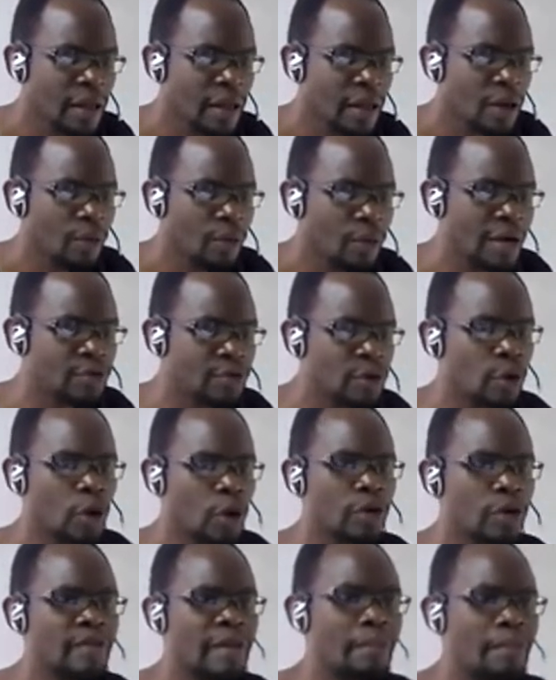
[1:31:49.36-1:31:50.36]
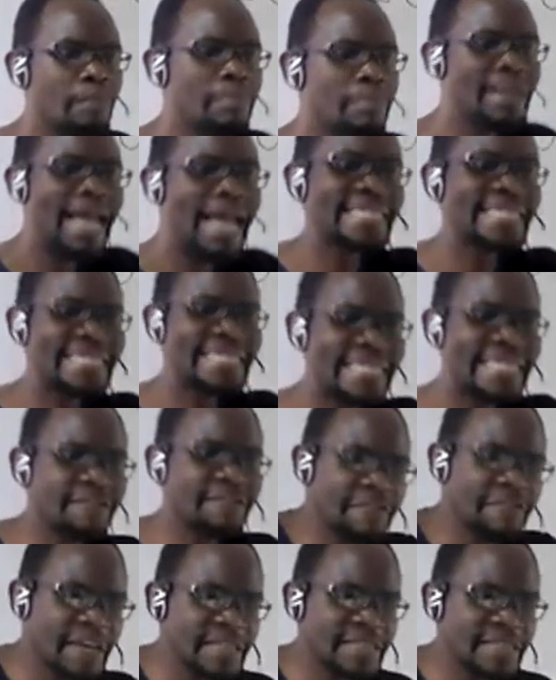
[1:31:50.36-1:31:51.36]
what we call the blastic
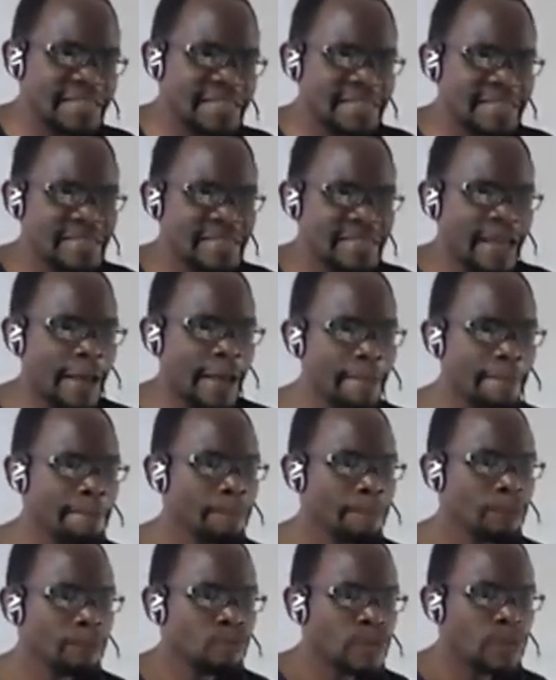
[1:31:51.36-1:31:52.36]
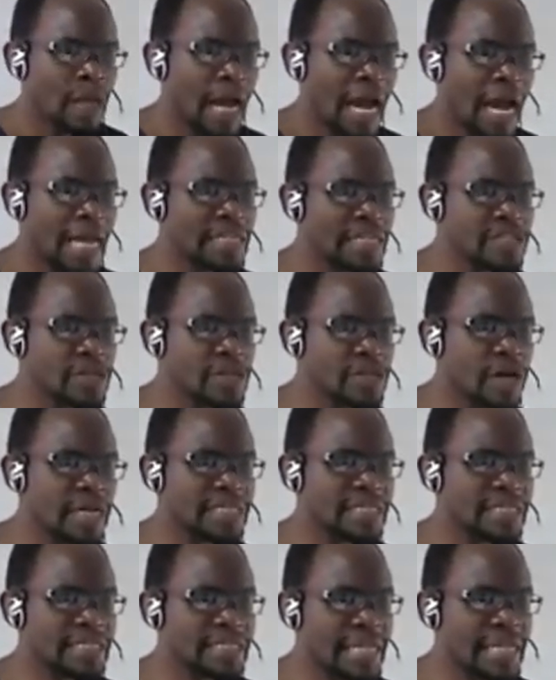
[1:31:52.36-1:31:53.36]
phase, yeah. And so
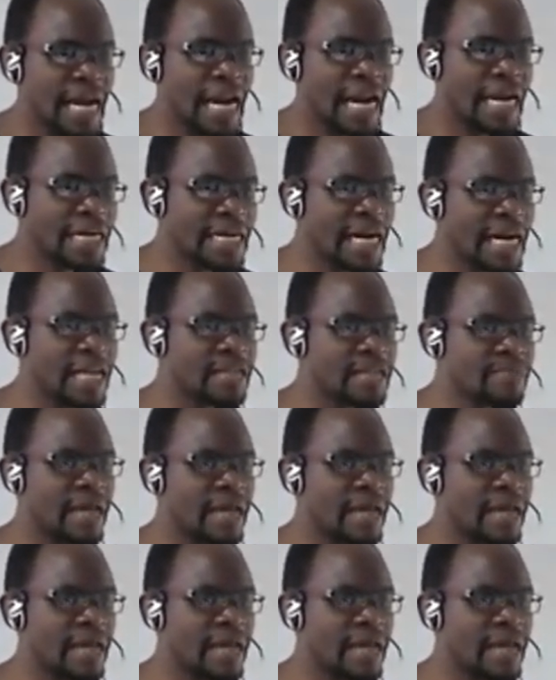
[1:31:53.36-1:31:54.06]
it is characterized by